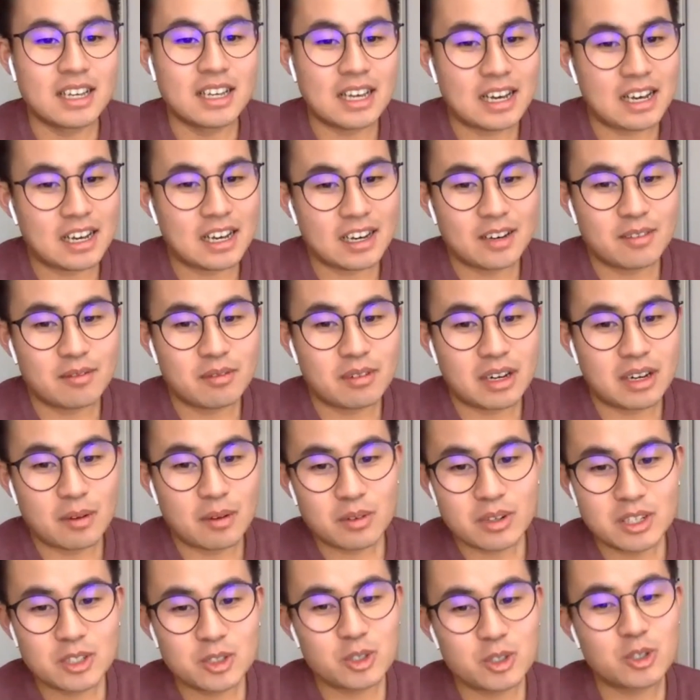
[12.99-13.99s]
I'm going
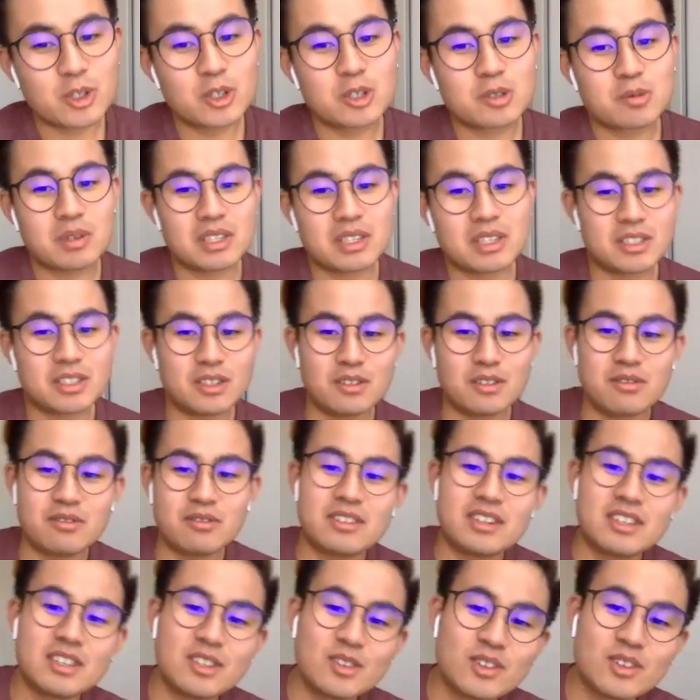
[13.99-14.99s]
to introduce myself,
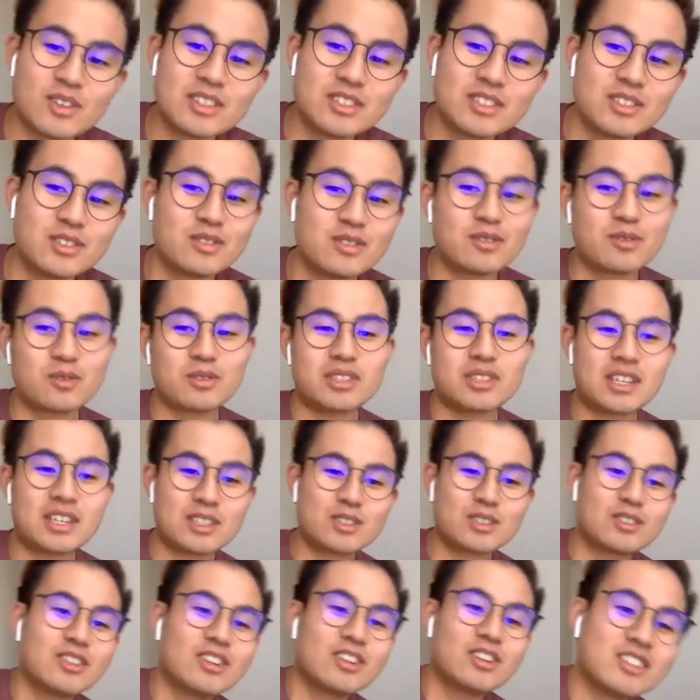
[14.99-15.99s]
otherwise you'll
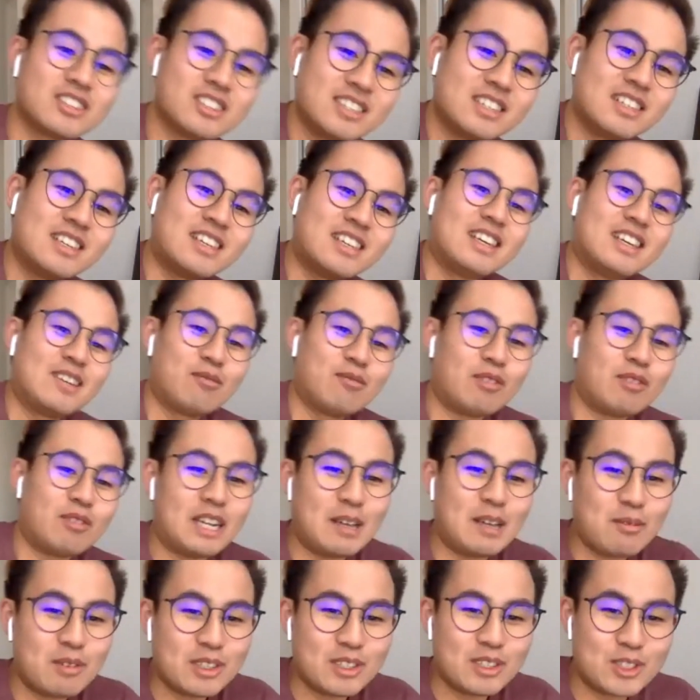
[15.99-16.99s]
take too long. My
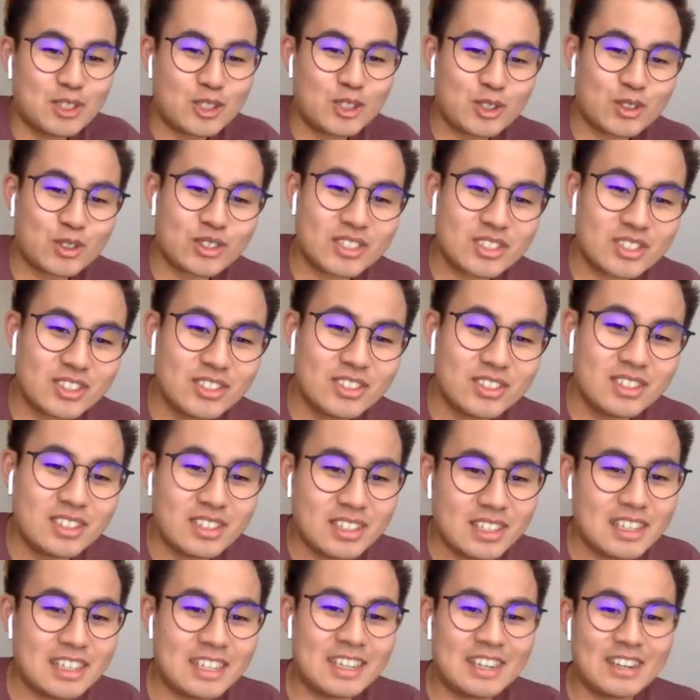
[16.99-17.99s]
name is Jhung,
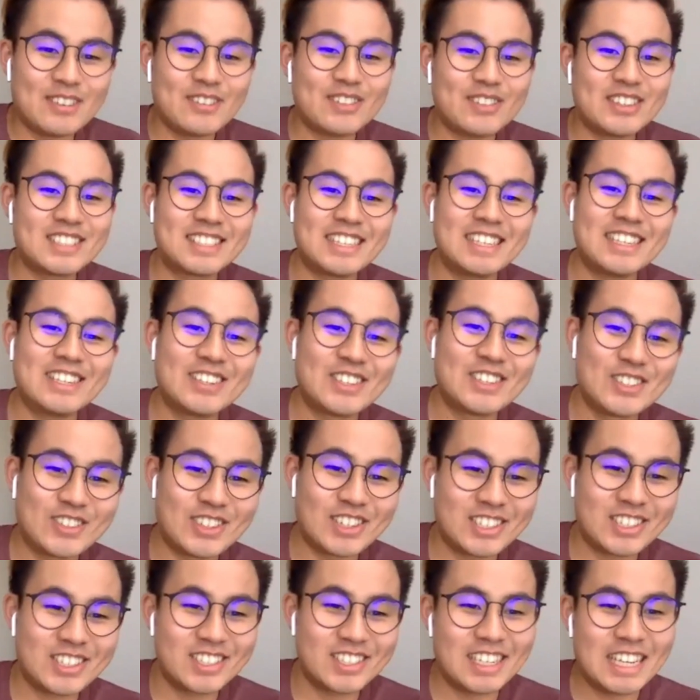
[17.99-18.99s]
and I'm a senior
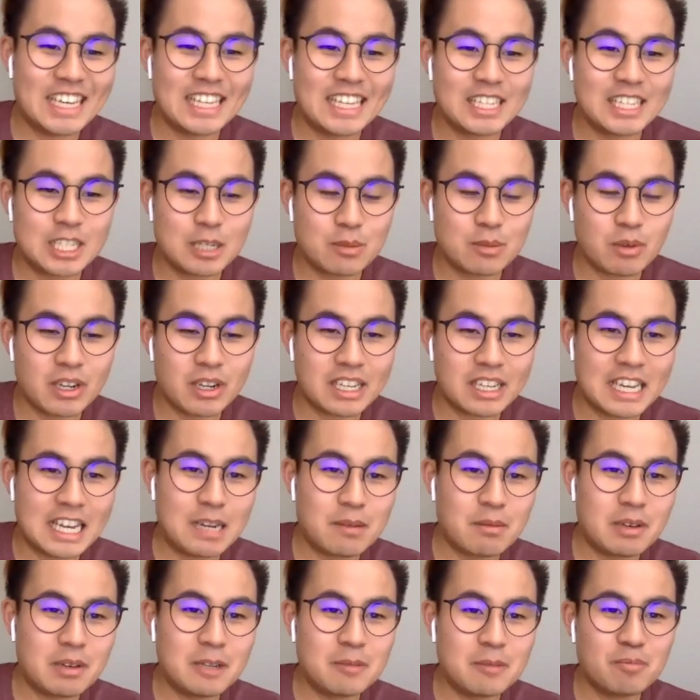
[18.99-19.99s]
instructor at the Jhung
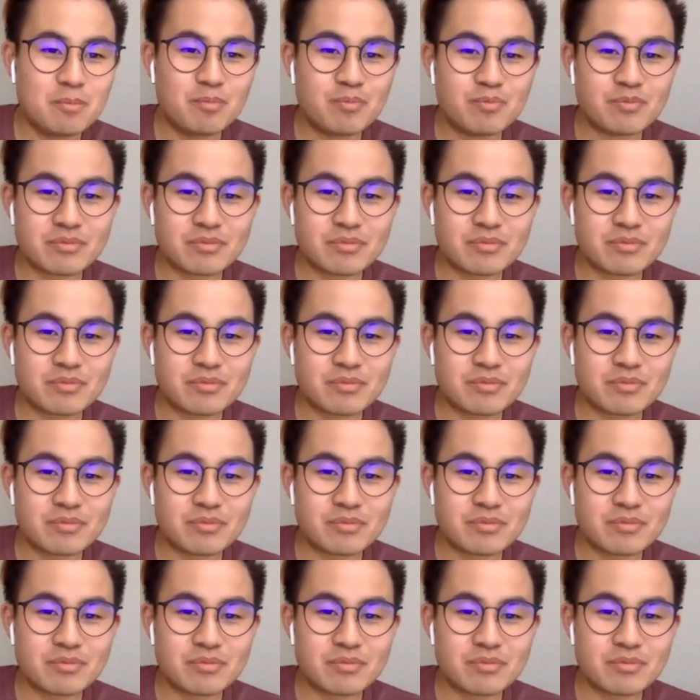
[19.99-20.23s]
Academy.